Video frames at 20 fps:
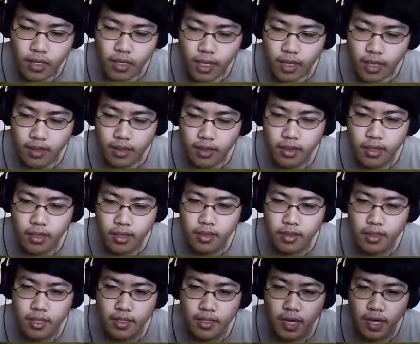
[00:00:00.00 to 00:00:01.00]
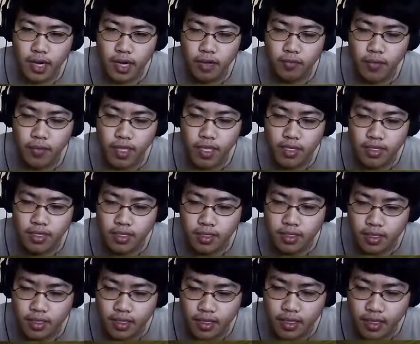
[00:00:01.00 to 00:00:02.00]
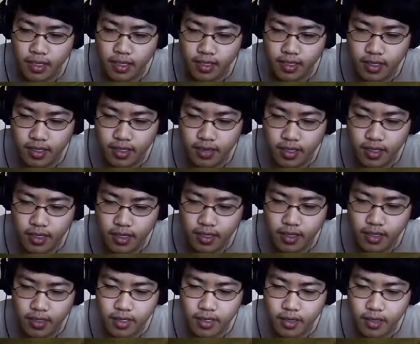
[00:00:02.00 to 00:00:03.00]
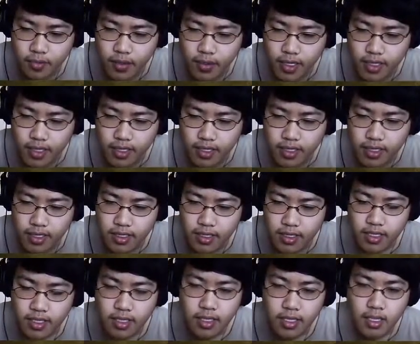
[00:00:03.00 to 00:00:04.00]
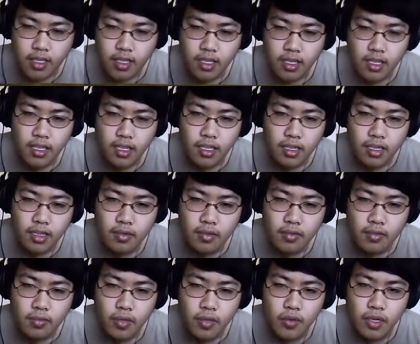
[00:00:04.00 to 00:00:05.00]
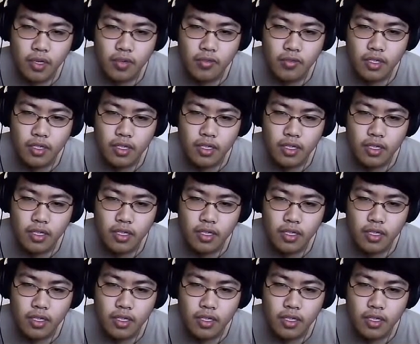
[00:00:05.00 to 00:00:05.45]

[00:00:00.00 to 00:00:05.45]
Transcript: I think that the things are out of place. These things right here are out of place. But whatever.